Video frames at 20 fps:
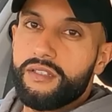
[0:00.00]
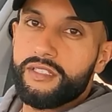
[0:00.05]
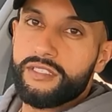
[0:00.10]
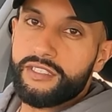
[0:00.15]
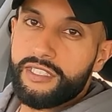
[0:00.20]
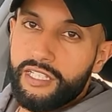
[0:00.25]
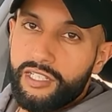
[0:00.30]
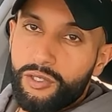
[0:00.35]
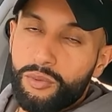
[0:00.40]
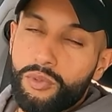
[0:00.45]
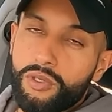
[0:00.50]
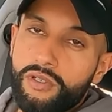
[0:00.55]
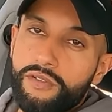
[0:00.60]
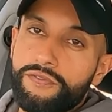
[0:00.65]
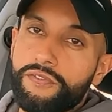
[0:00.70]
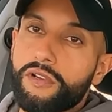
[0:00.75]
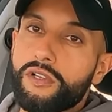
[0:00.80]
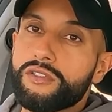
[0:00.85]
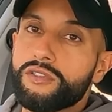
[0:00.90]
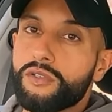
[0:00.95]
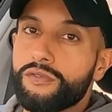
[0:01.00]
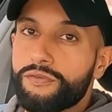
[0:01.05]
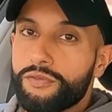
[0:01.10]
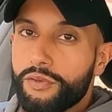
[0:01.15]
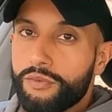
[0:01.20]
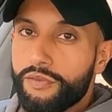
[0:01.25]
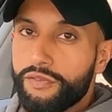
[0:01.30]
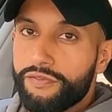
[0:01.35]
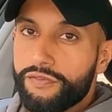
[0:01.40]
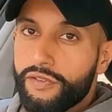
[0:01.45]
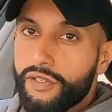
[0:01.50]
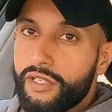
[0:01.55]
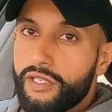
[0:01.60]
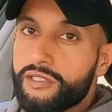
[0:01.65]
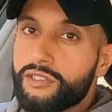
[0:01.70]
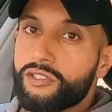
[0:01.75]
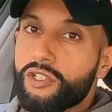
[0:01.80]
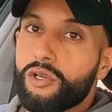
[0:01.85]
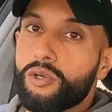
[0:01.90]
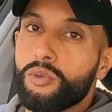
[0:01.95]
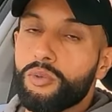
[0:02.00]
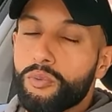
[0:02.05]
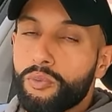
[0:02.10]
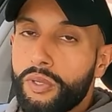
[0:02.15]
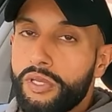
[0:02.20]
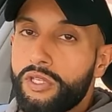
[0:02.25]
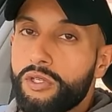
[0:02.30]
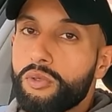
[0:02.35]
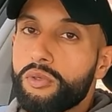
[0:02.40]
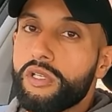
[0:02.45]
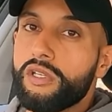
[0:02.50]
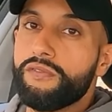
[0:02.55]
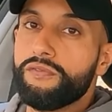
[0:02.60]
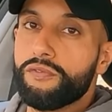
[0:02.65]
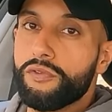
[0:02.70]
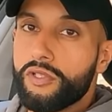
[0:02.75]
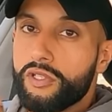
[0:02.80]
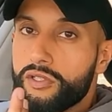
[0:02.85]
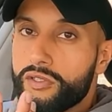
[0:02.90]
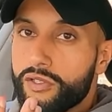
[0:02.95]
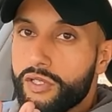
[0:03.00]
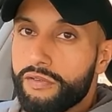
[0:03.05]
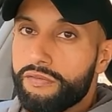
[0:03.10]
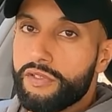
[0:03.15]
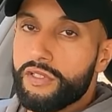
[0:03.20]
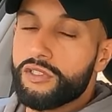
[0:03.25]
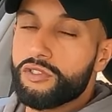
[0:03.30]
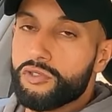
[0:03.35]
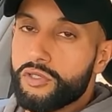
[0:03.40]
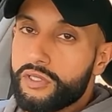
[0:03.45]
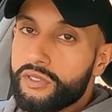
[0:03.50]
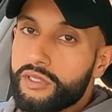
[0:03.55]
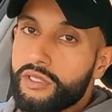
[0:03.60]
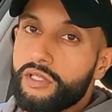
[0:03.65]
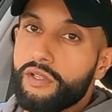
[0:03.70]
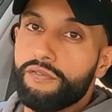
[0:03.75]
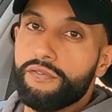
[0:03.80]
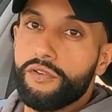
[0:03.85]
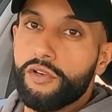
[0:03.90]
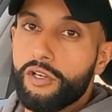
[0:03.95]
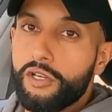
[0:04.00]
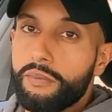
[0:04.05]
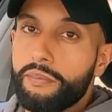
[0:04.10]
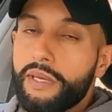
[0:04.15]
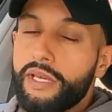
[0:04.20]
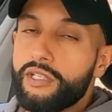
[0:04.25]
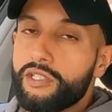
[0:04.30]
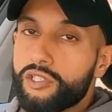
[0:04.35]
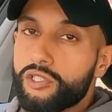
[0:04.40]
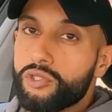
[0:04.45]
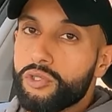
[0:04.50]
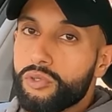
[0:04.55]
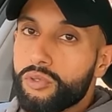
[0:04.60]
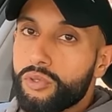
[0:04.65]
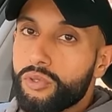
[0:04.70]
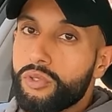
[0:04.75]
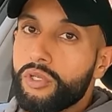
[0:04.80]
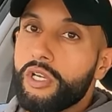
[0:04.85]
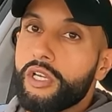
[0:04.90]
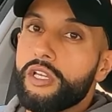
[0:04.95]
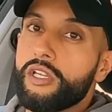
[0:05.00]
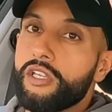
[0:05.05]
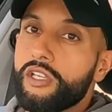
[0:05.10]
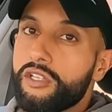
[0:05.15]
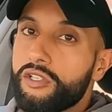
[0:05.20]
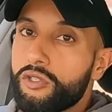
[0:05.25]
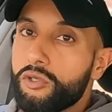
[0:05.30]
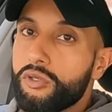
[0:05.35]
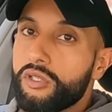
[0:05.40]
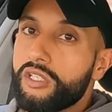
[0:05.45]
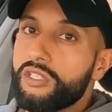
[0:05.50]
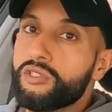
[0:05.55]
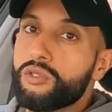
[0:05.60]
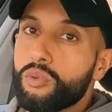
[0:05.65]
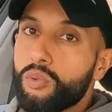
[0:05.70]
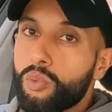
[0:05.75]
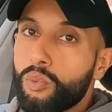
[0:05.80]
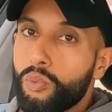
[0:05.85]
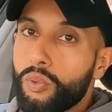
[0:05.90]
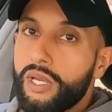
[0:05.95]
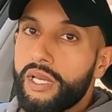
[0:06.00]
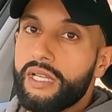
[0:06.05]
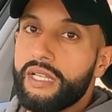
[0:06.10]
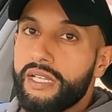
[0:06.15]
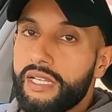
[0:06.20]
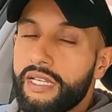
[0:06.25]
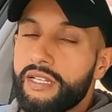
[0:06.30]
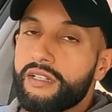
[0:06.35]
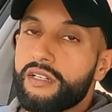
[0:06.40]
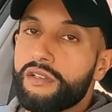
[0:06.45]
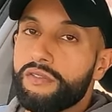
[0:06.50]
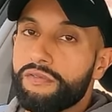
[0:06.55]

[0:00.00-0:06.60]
The second one follows on from the first. So when you're looking for the driving instructor, you've got to make sure you do this well in